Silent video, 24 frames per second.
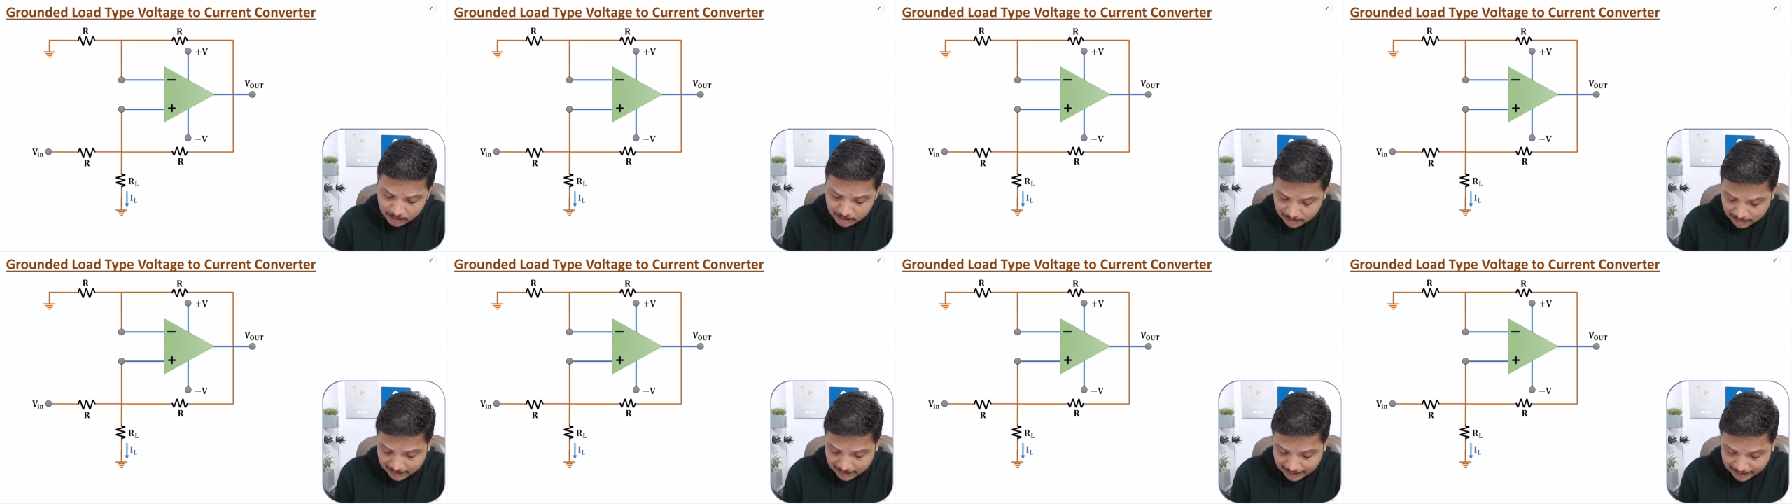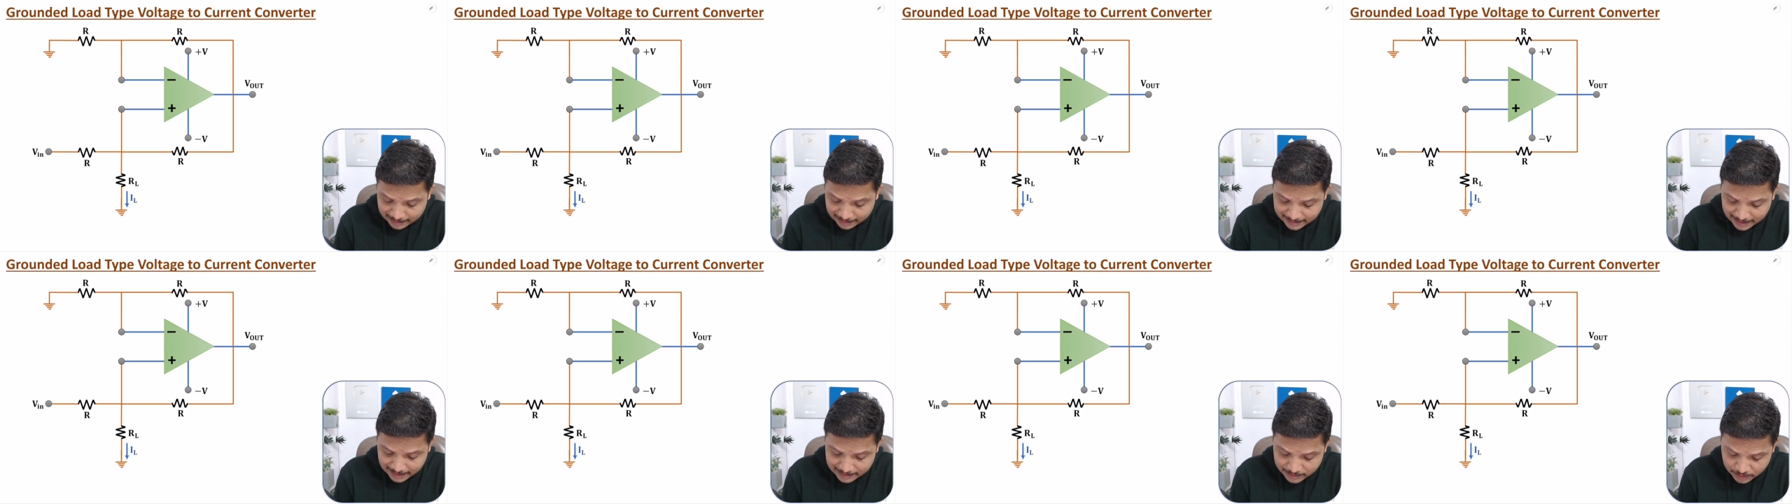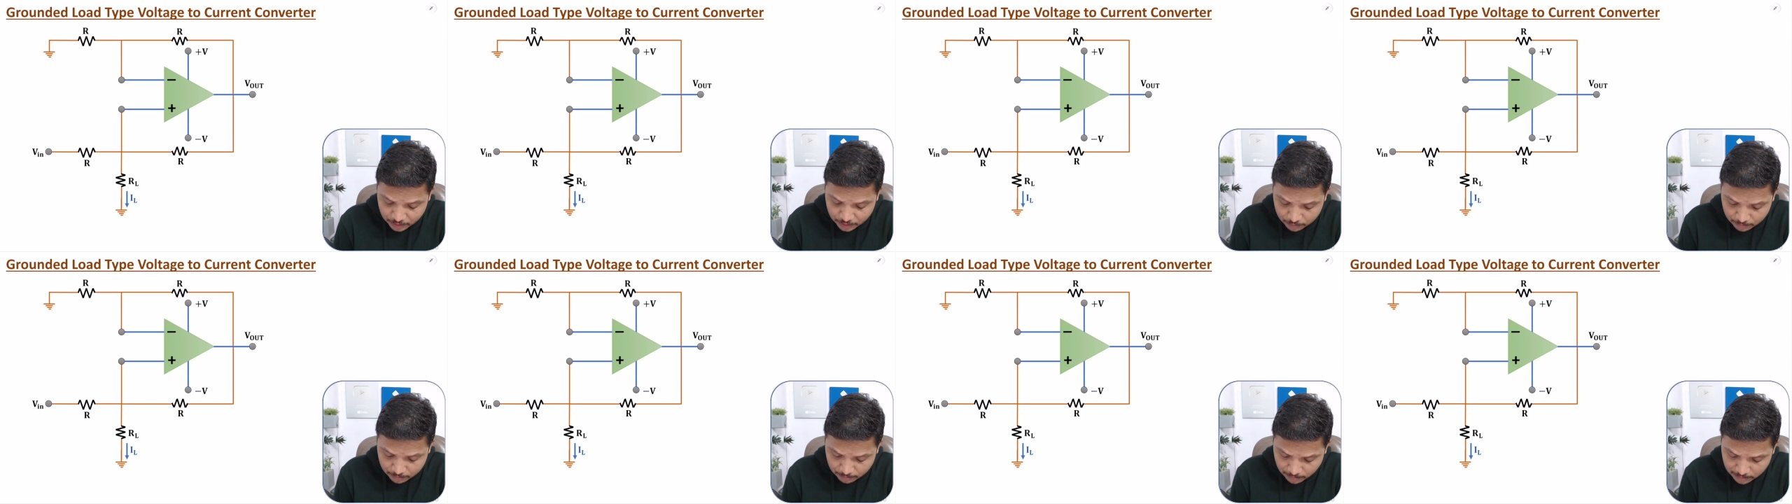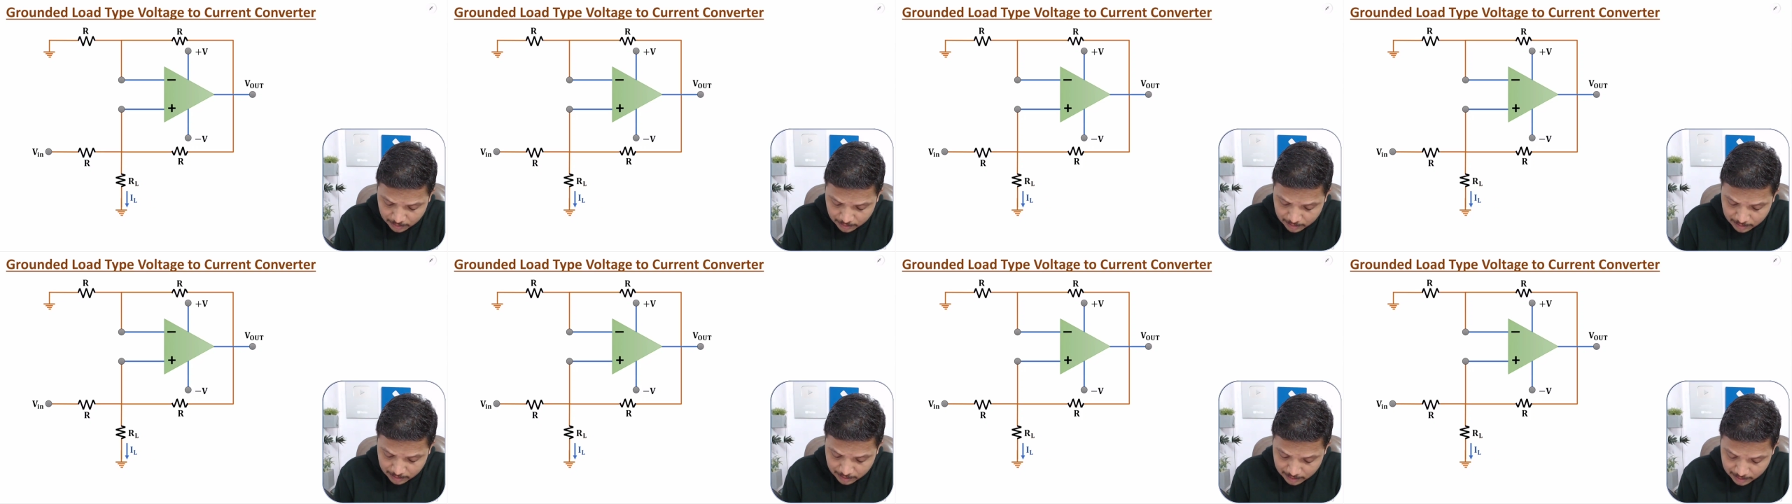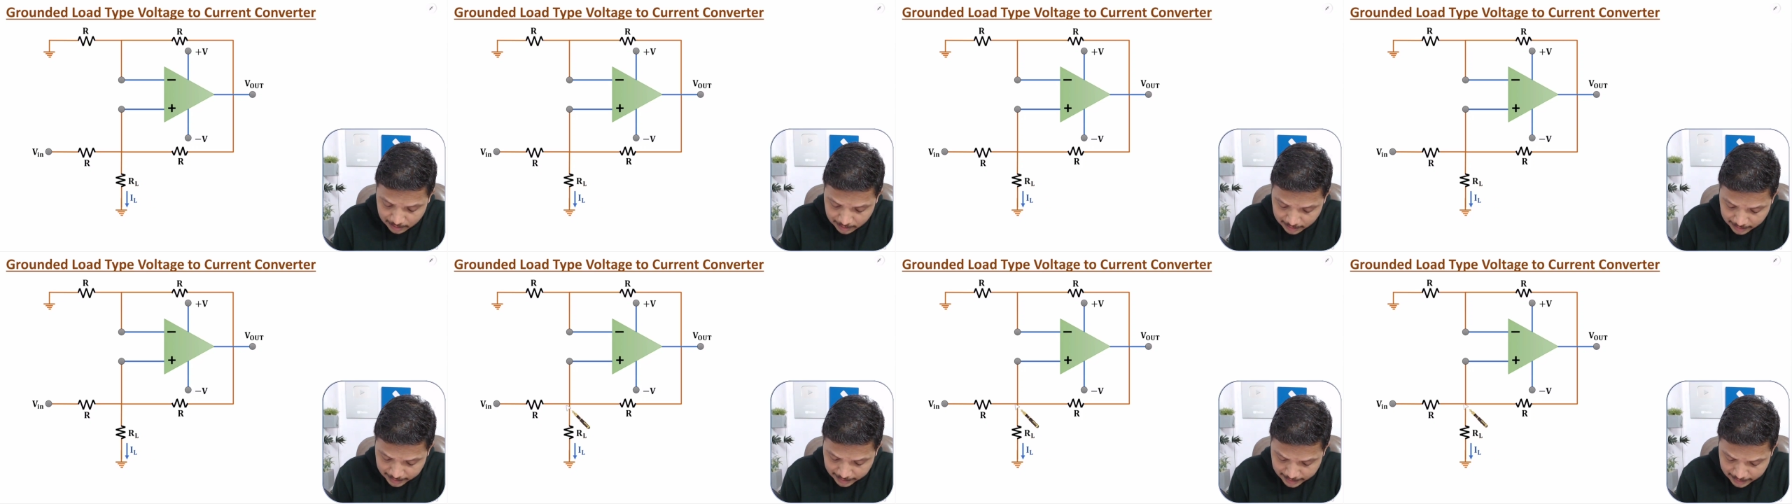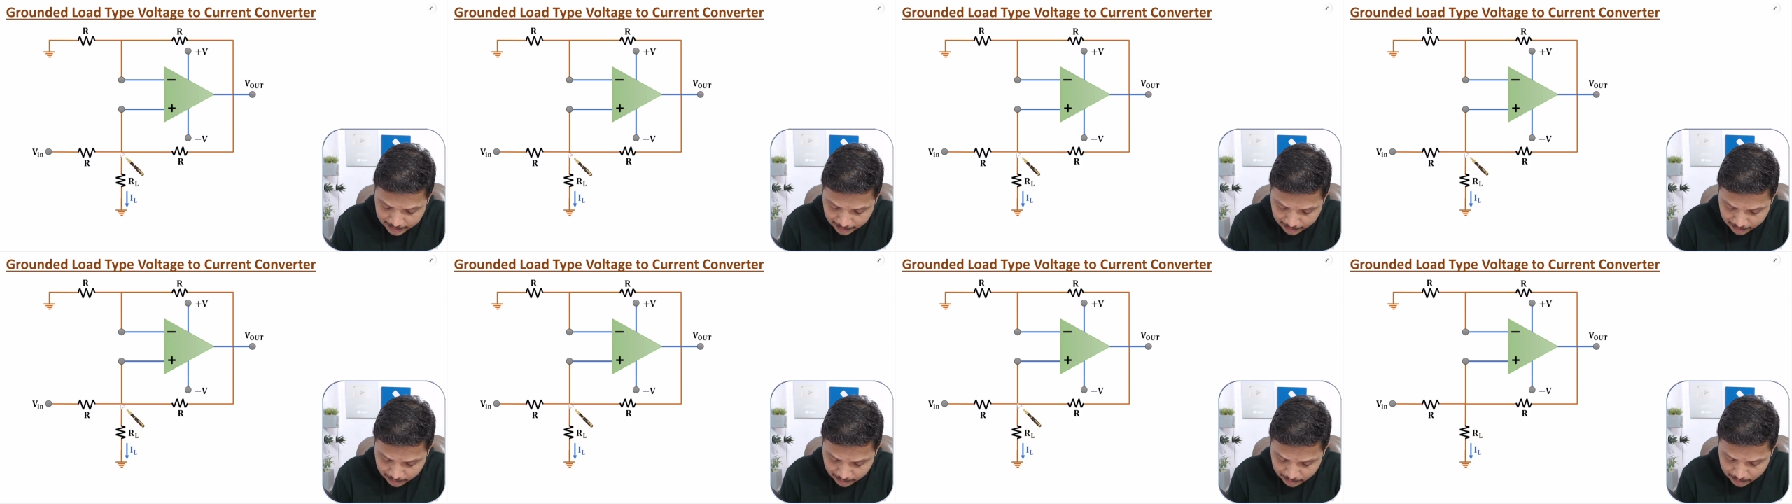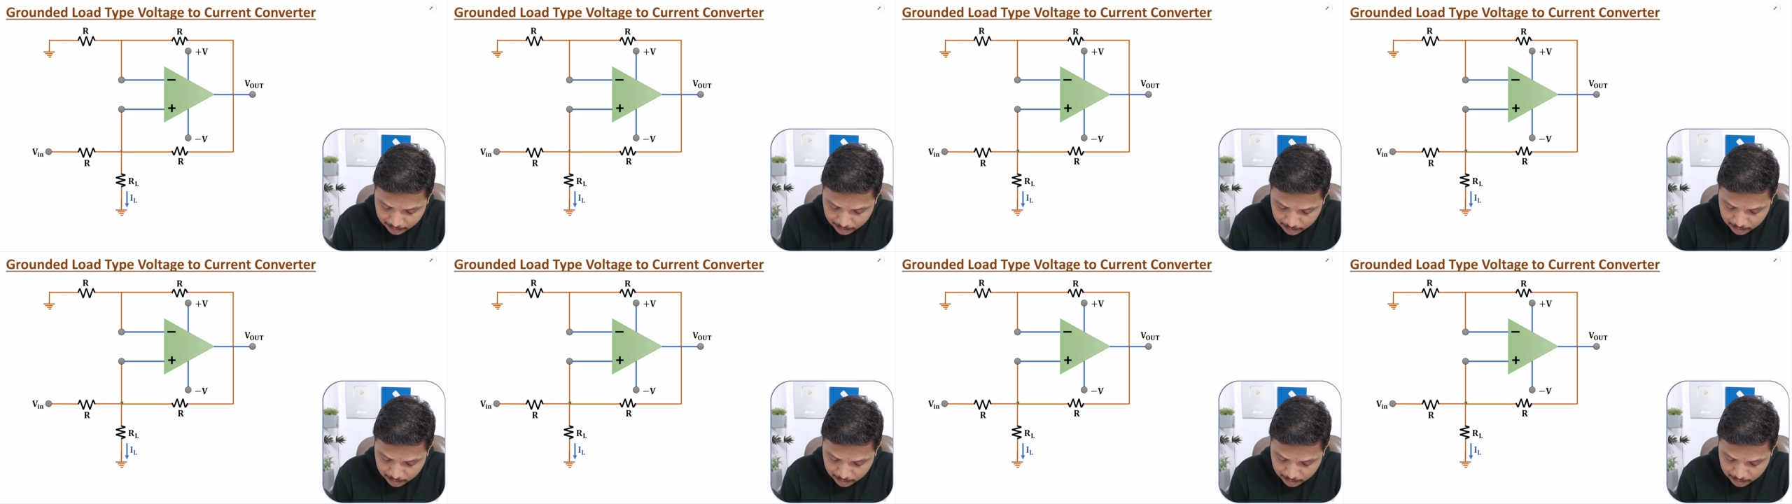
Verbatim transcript: Let us assume here